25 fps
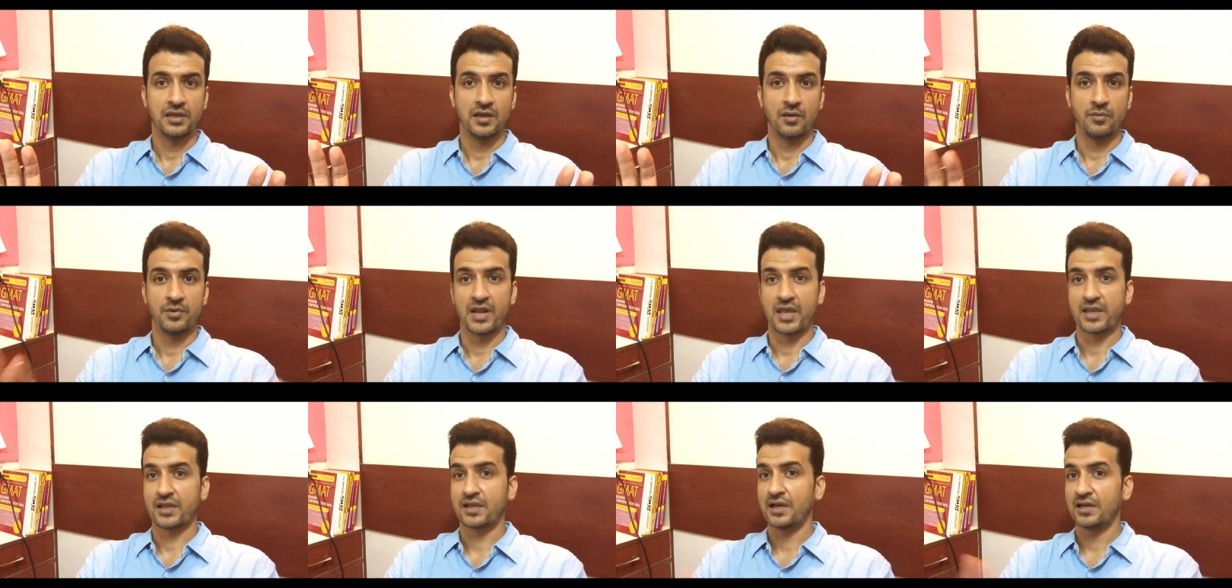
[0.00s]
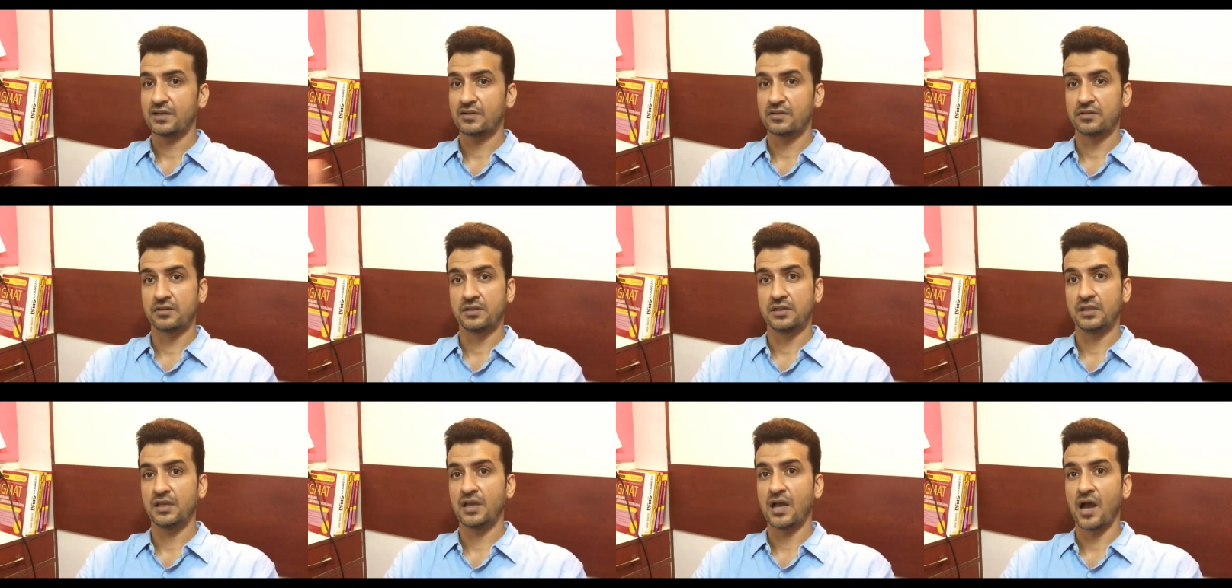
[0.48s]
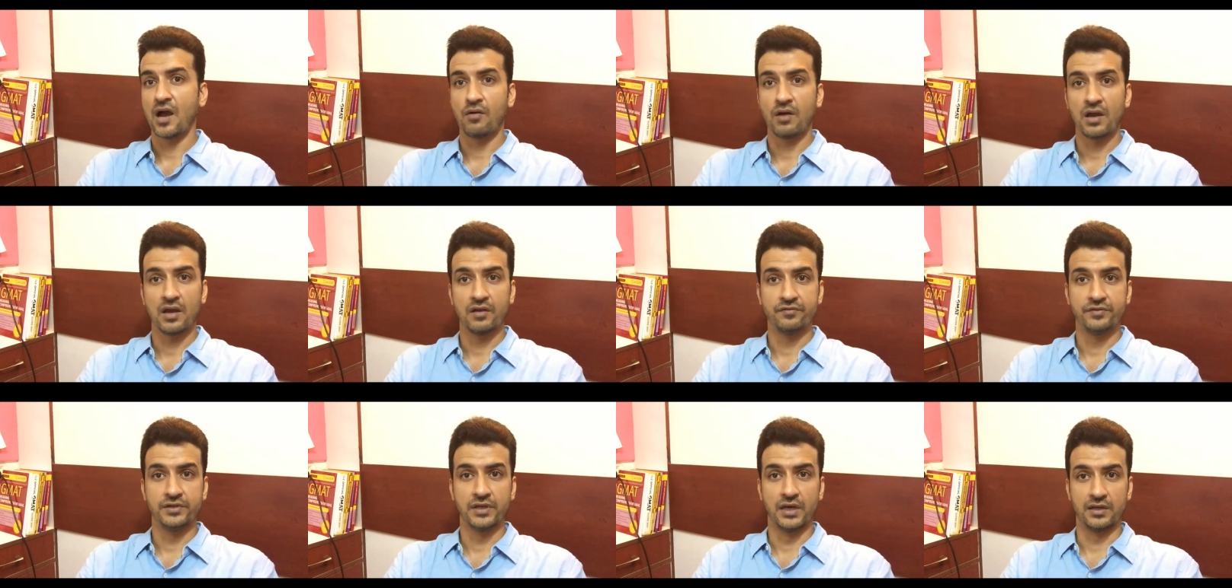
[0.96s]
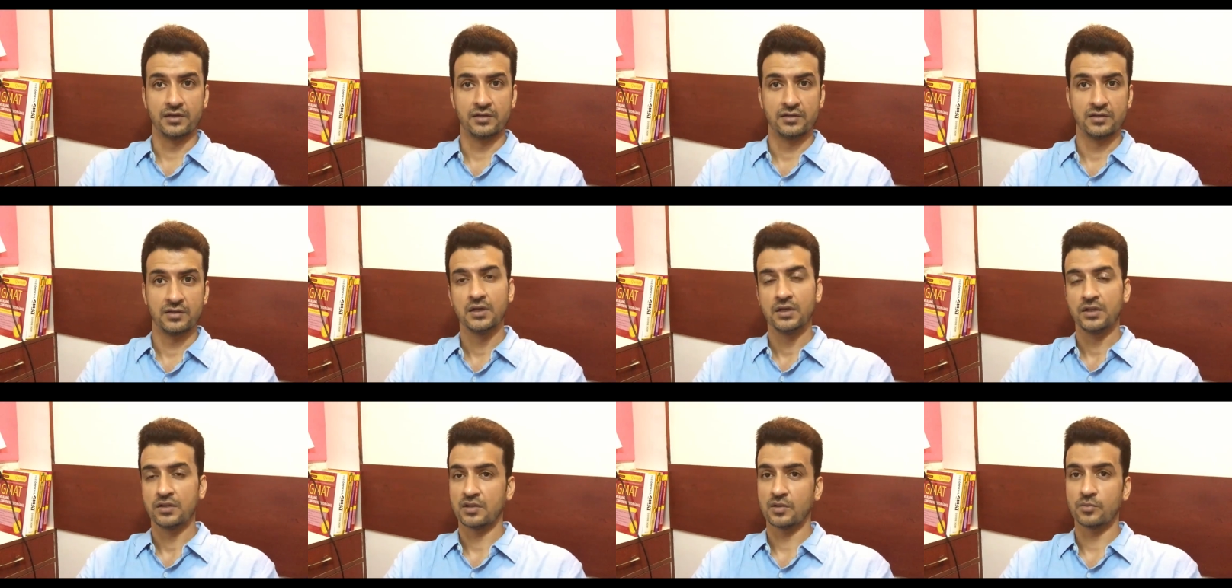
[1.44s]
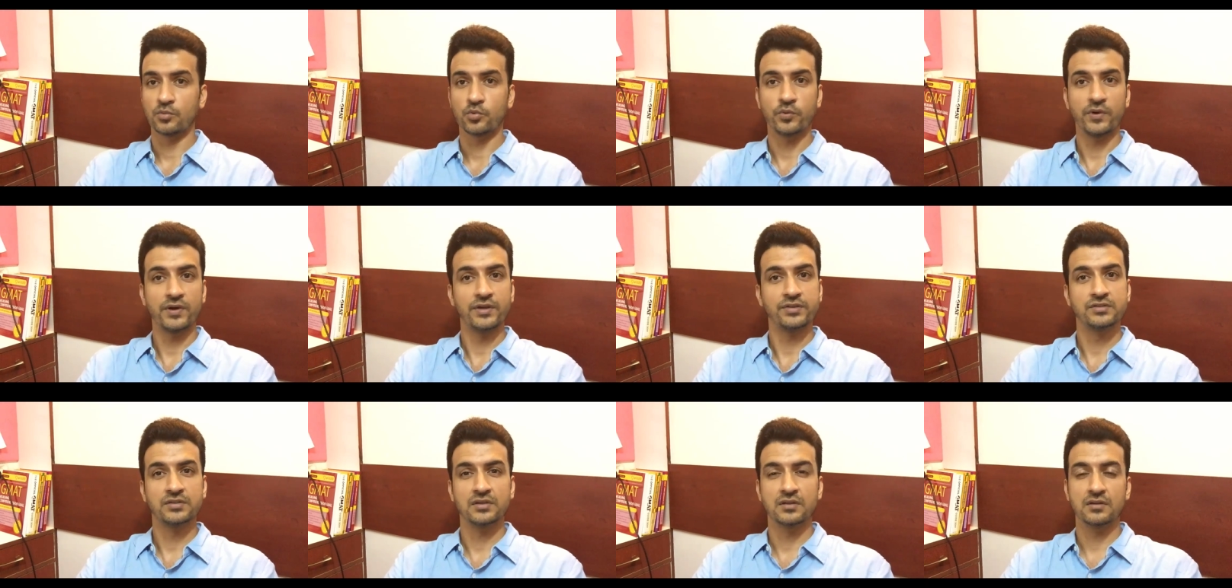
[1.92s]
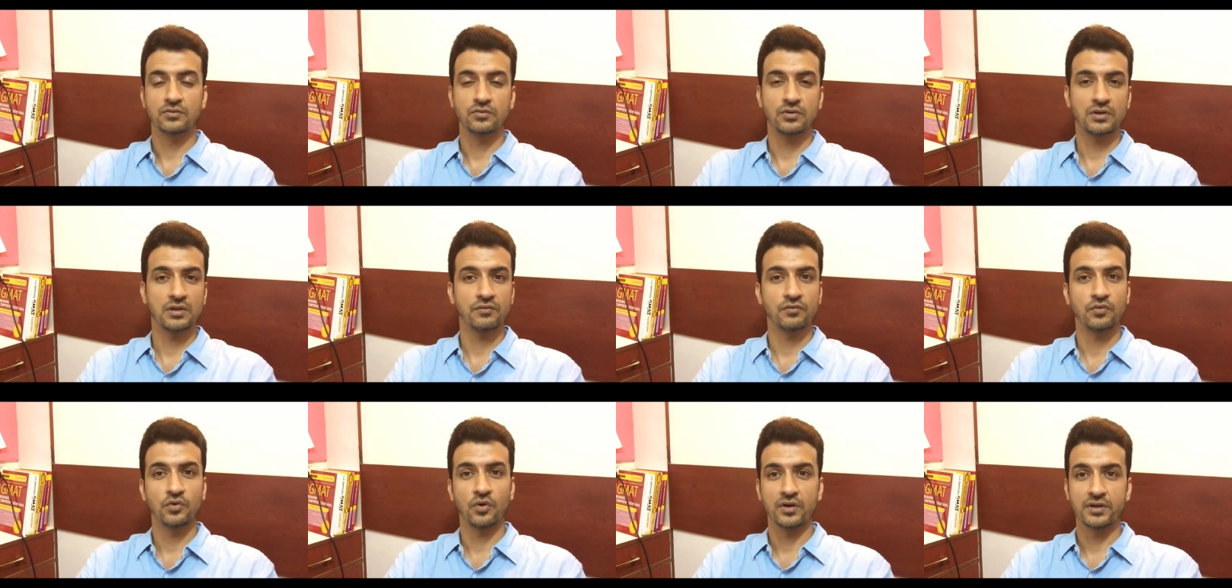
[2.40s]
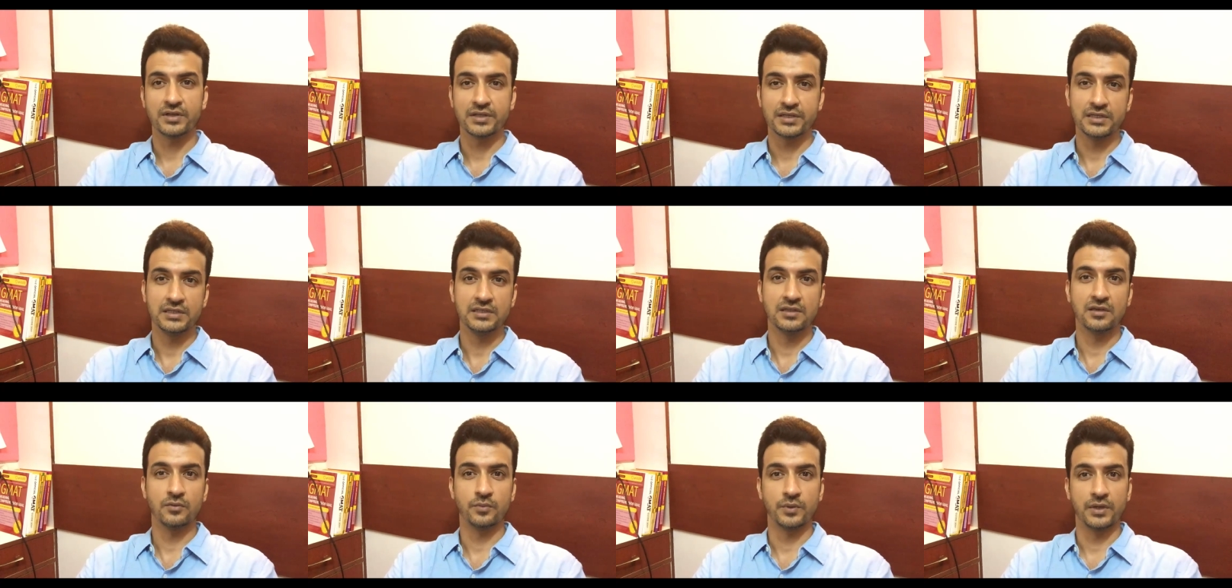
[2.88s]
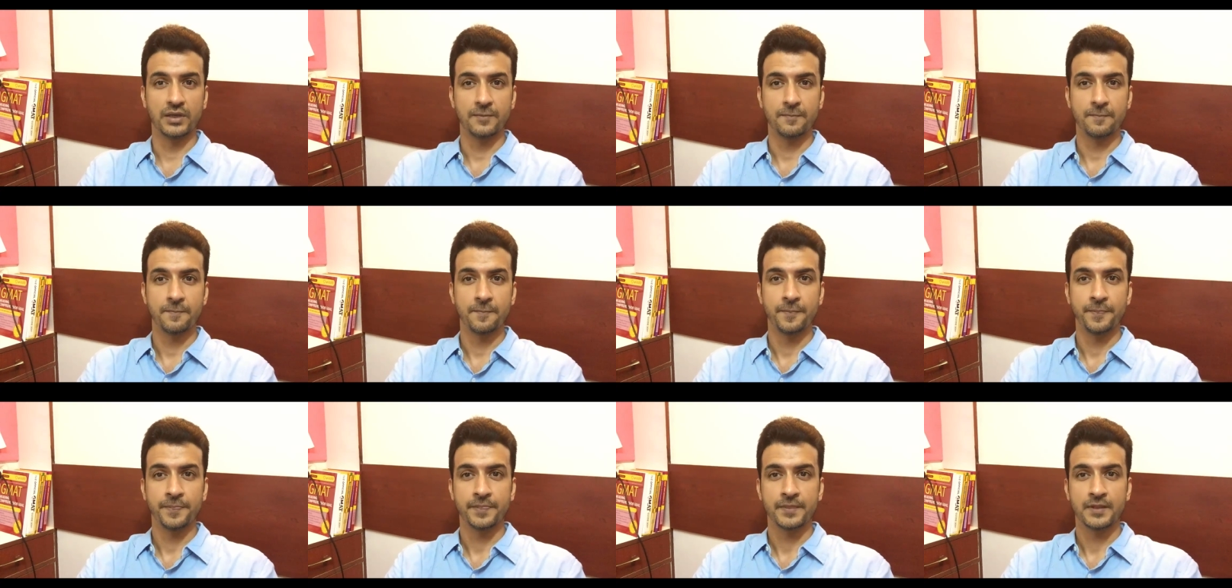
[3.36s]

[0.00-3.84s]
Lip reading: I can't say how I've done. Some questions could have gone either way.